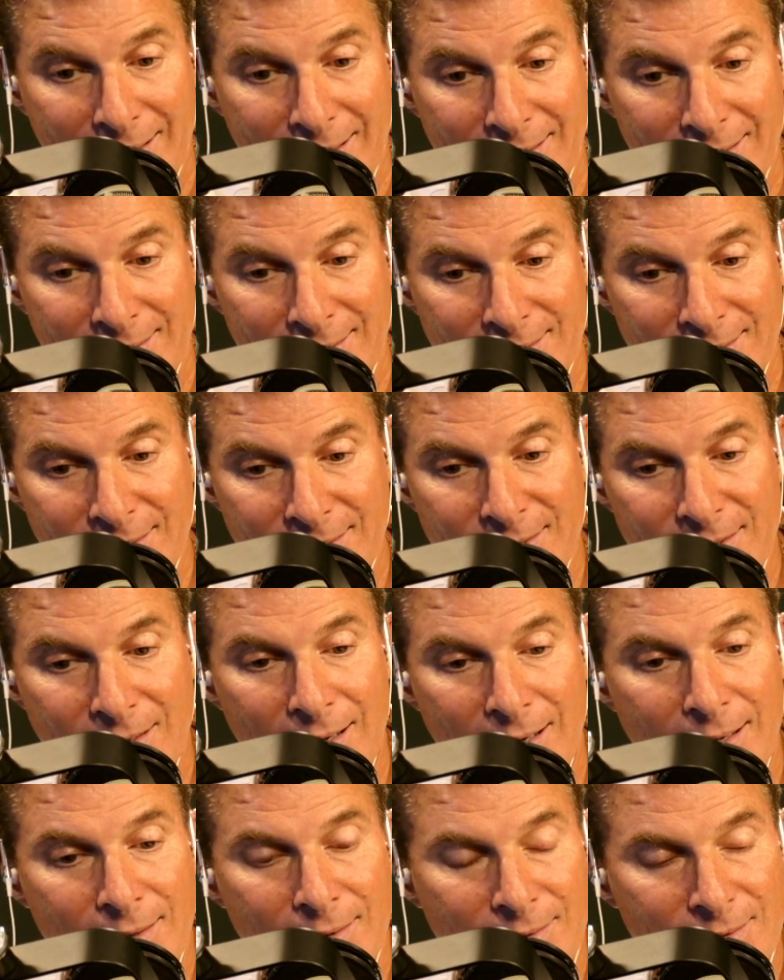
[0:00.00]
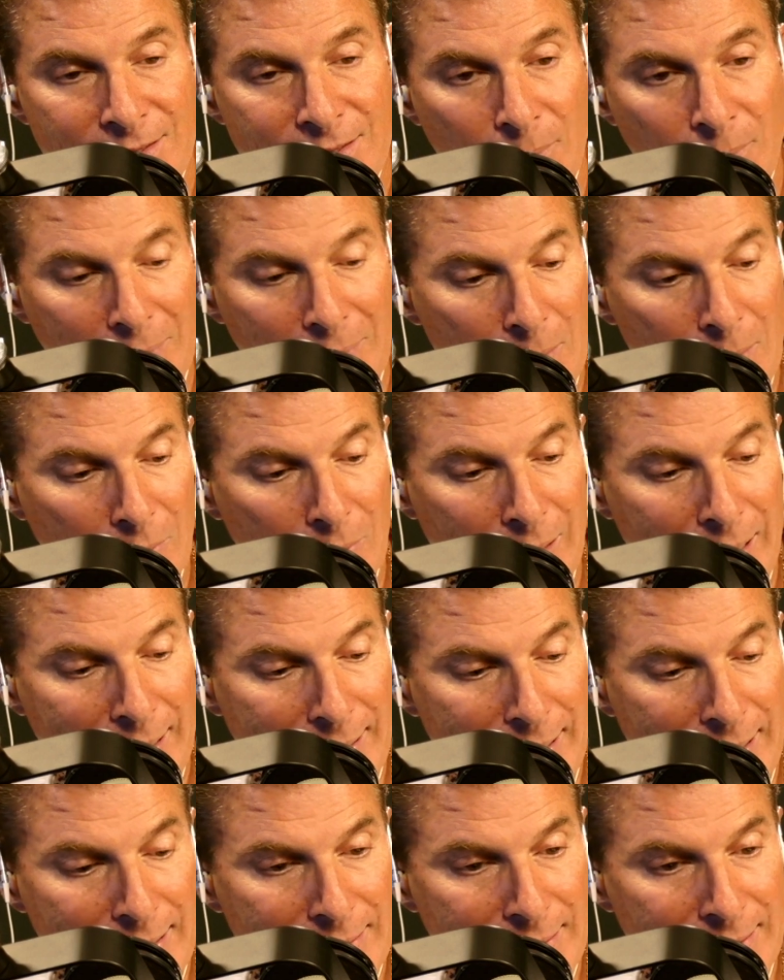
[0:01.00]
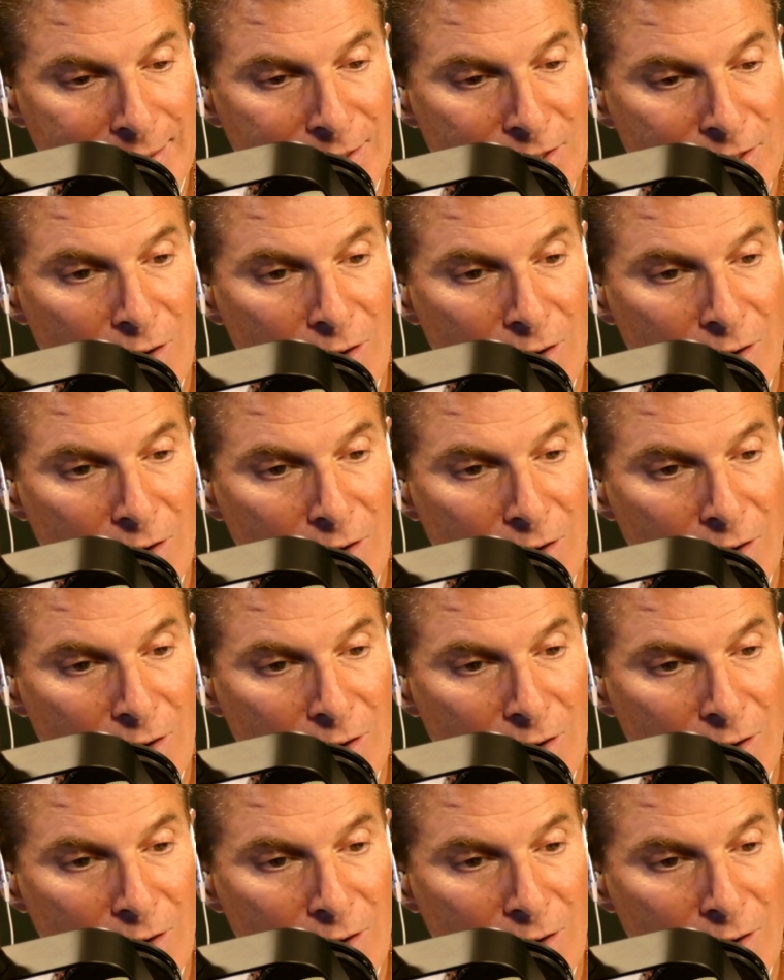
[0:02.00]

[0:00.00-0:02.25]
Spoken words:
this is something I'm glad I did.